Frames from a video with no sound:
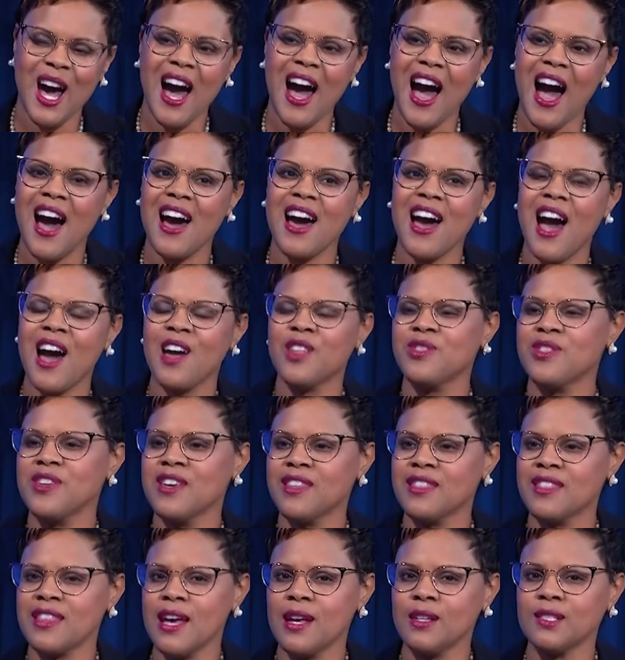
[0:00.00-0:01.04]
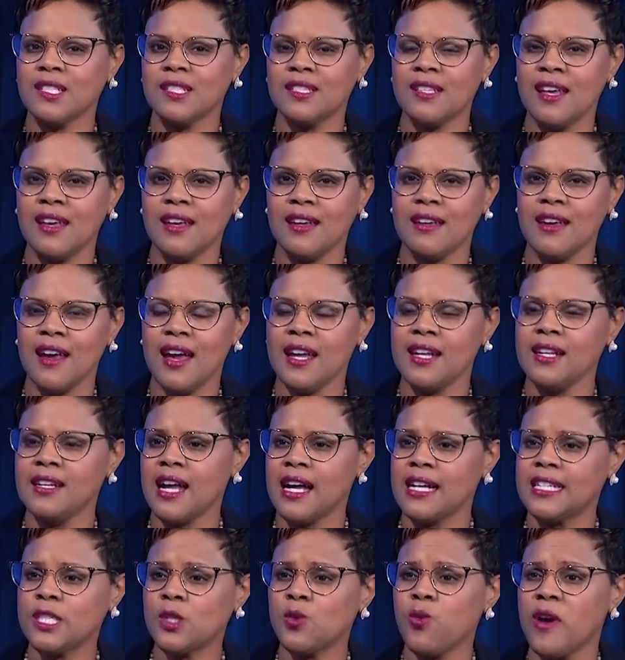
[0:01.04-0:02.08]
I think that's a
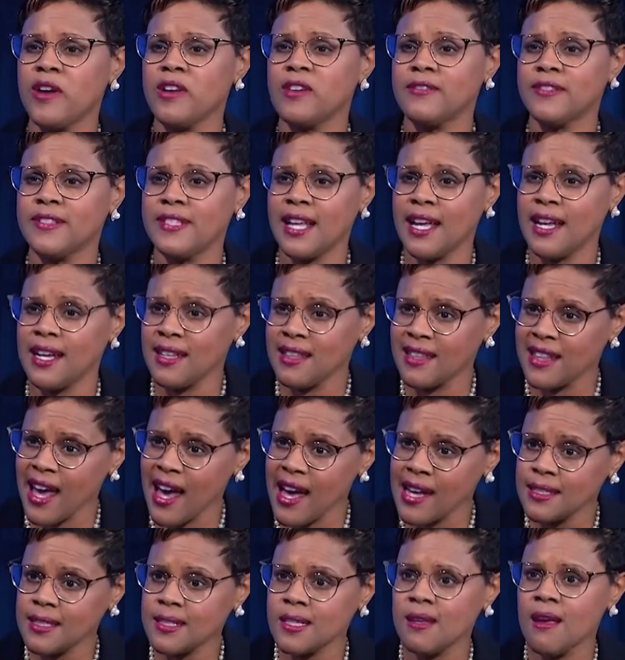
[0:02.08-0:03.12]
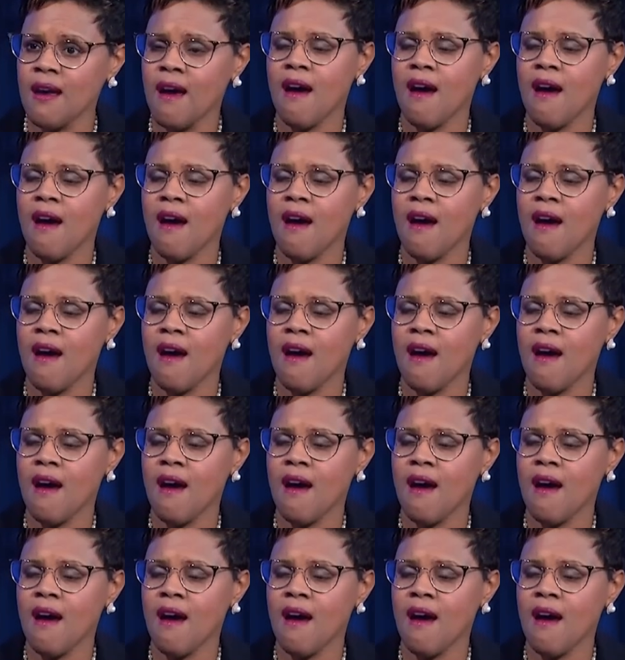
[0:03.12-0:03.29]
nice way of saying that.